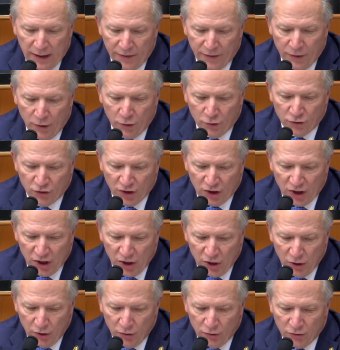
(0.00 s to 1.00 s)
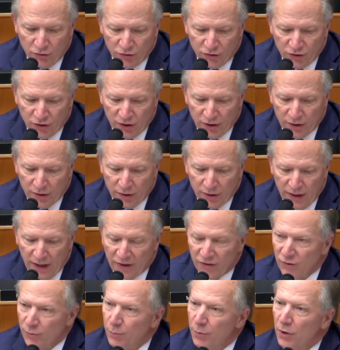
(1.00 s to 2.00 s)
those accused,
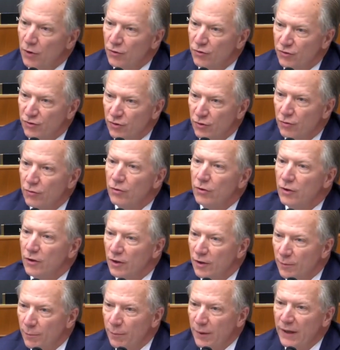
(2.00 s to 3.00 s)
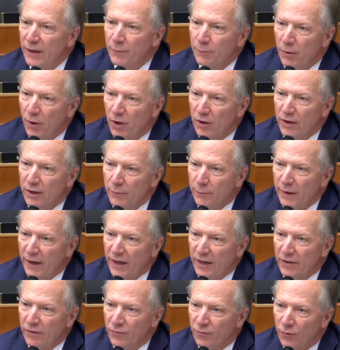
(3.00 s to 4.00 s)
as opposed to ping-ponging
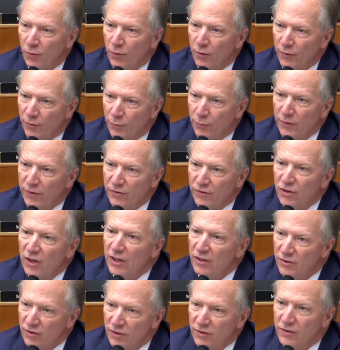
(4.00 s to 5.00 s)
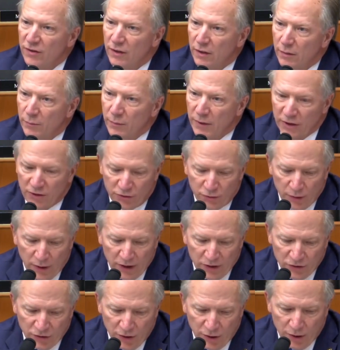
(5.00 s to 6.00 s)
back and forth with changes in
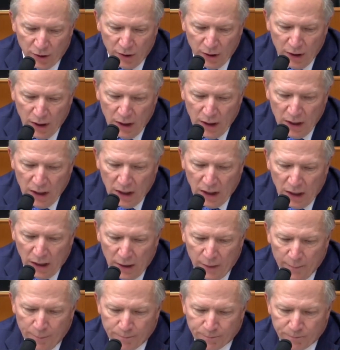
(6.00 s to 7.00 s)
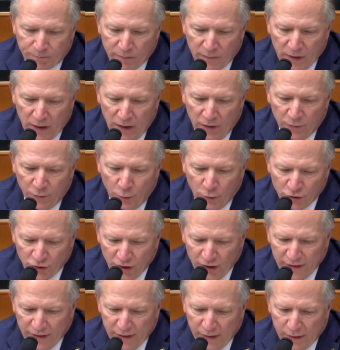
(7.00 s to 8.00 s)
administration.
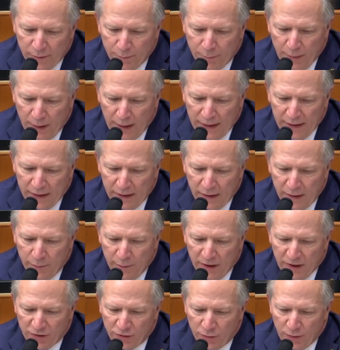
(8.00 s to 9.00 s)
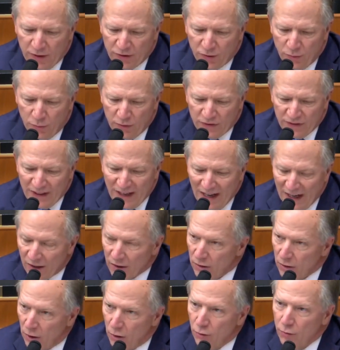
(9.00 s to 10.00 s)
Unfortunately, the Biden administration was not
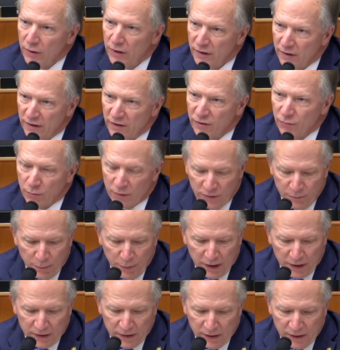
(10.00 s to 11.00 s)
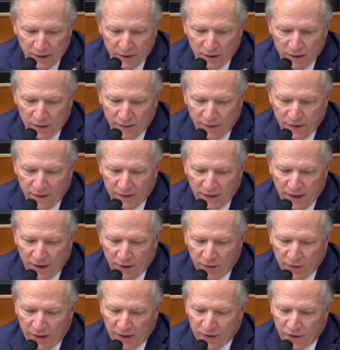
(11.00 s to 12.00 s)
alone in disrespecting the
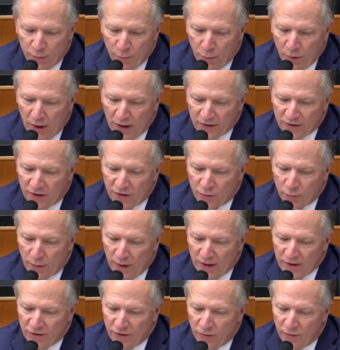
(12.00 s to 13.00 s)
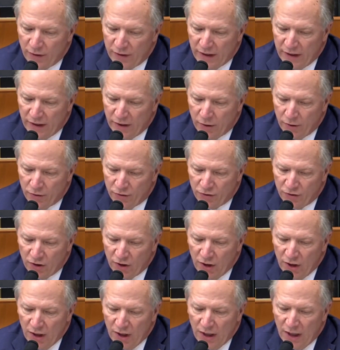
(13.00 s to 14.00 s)
Title IX due process rights over the years.
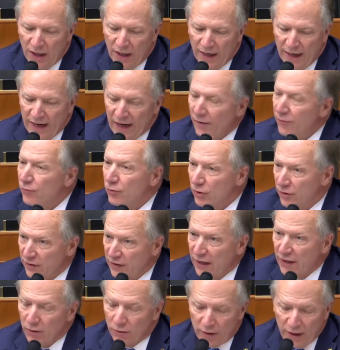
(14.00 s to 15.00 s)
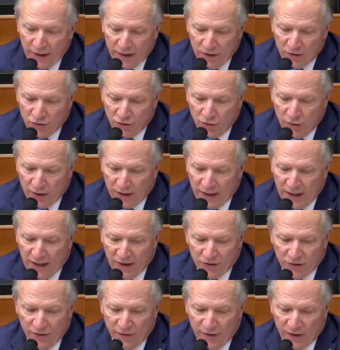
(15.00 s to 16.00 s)
After a Title IX
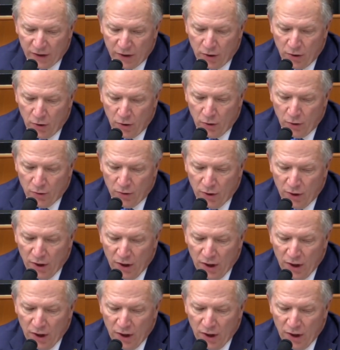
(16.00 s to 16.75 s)
adjudication that occurred